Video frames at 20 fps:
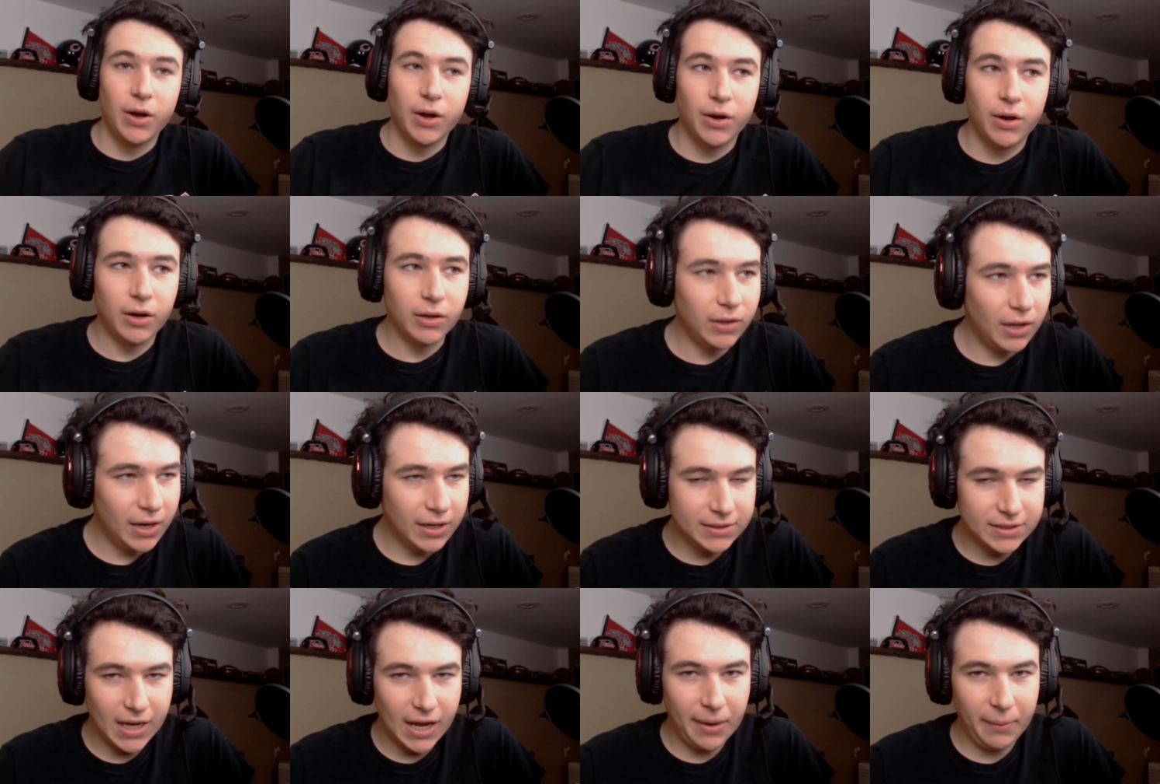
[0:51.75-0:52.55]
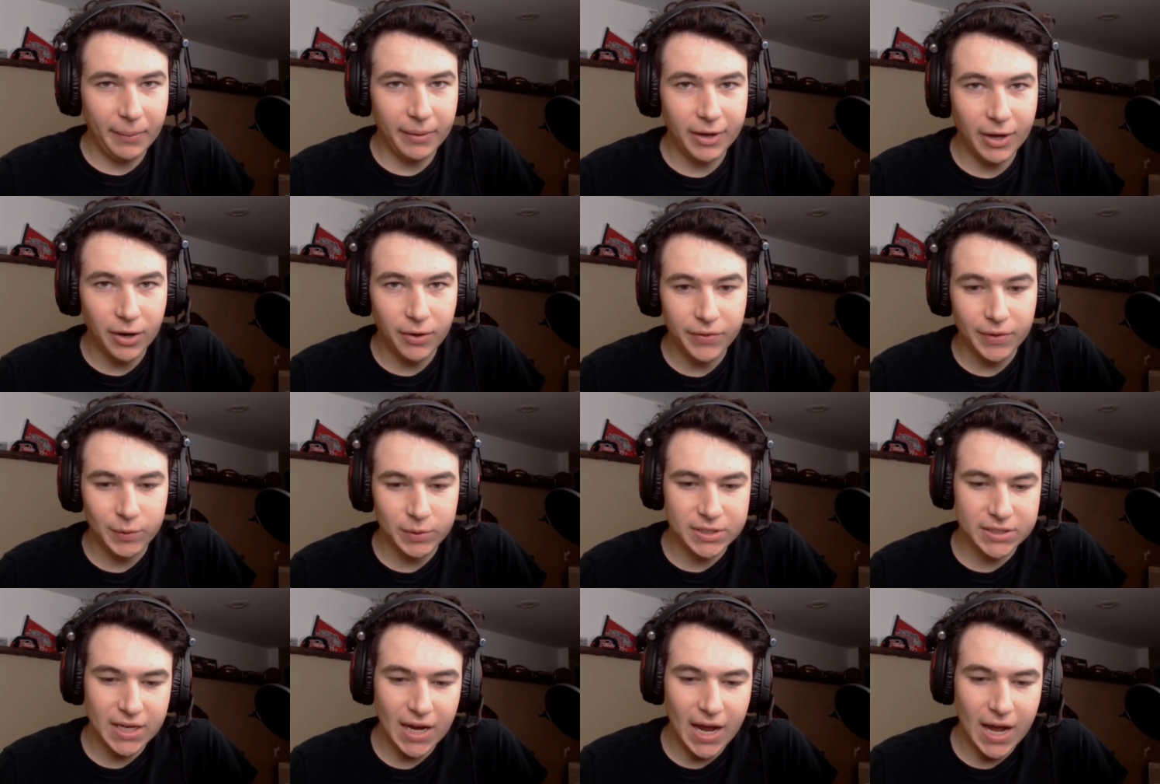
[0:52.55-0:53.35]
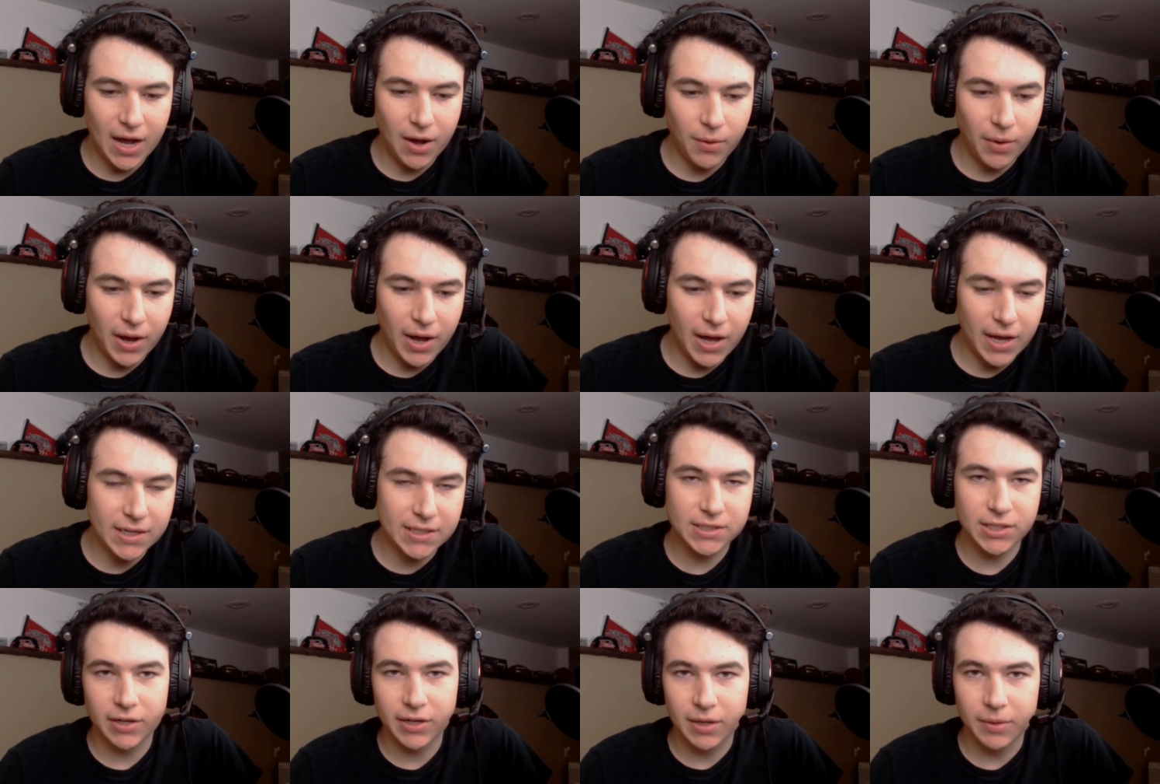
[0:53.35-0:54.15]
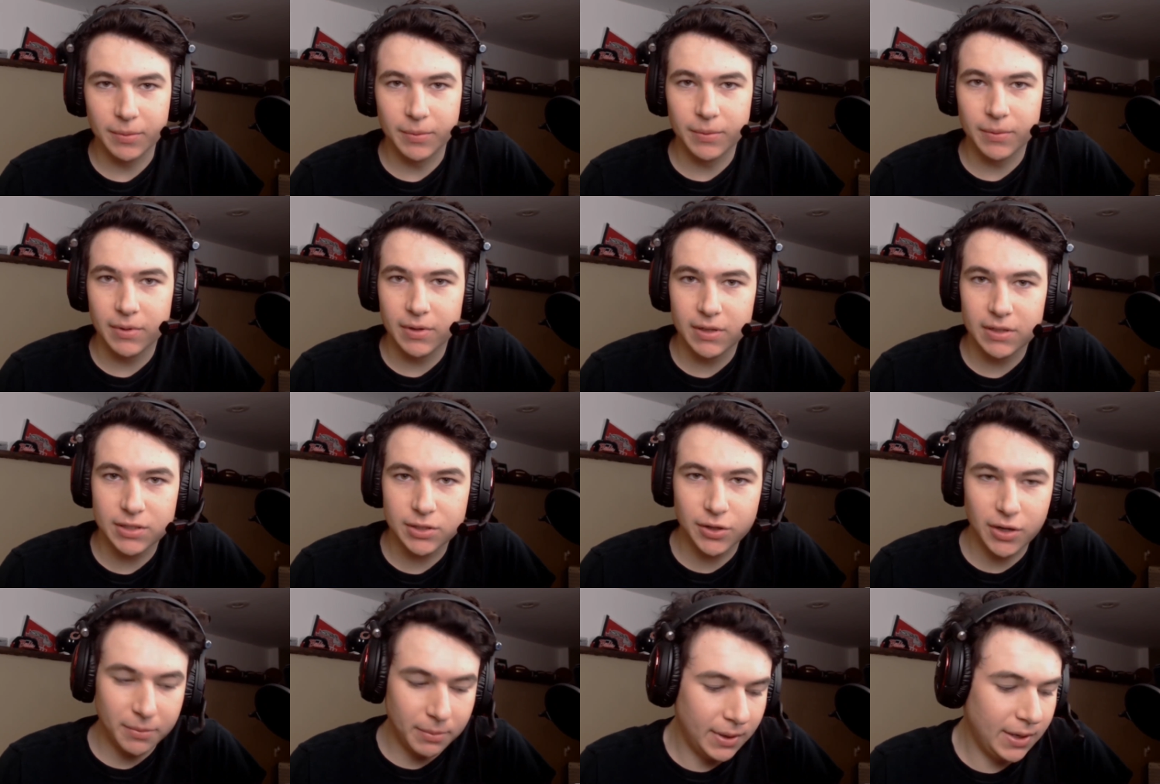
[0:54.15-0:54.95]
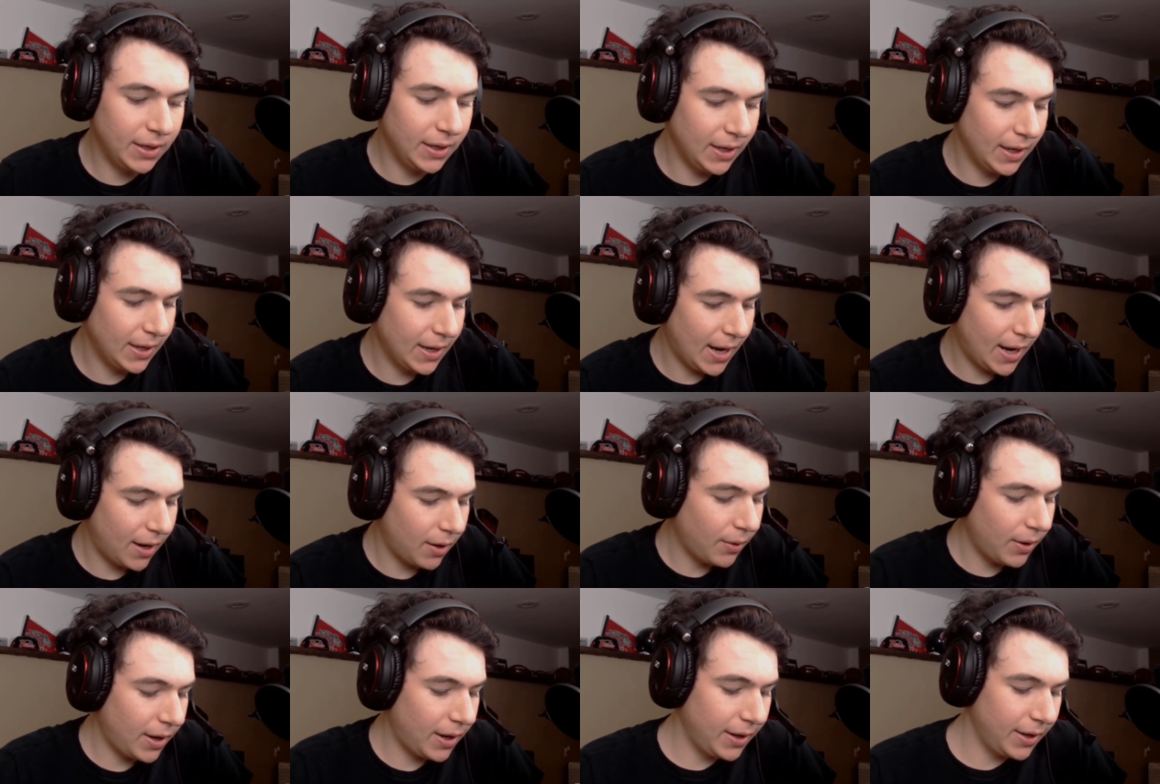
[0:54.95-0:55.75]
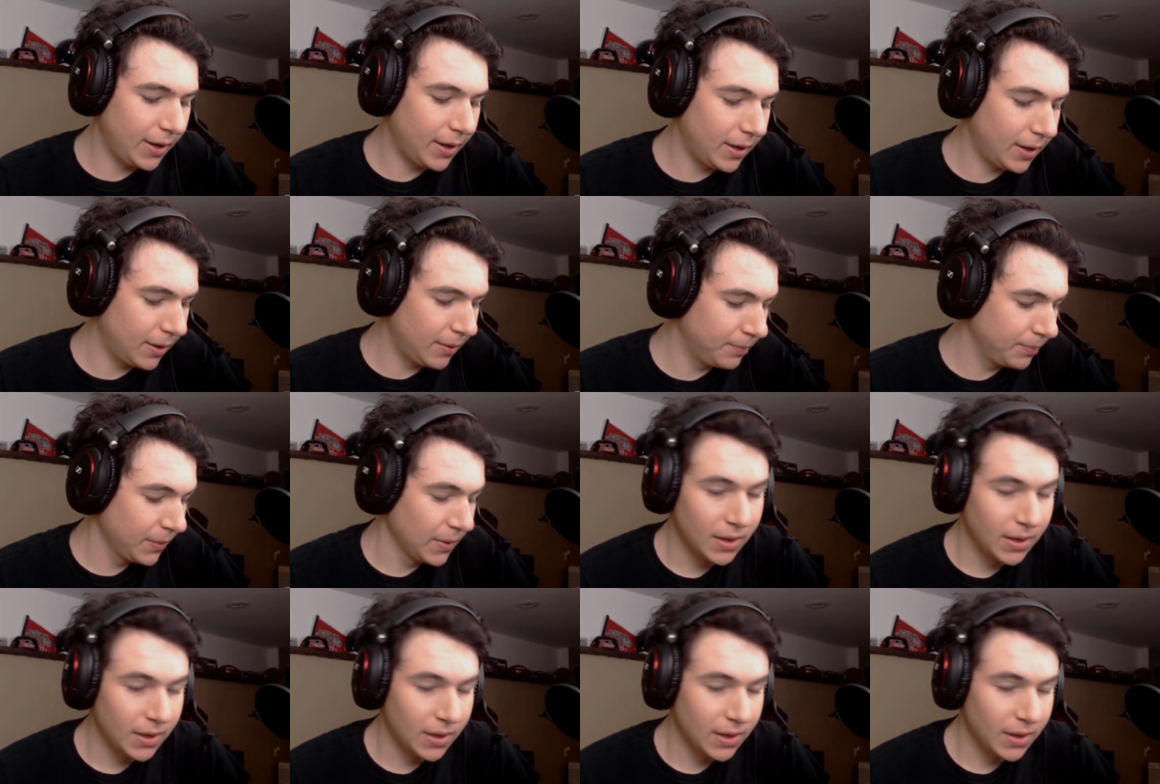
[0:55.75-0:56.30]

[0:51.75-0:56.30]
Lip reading: a long time ago, which is how I started scrimming and how I,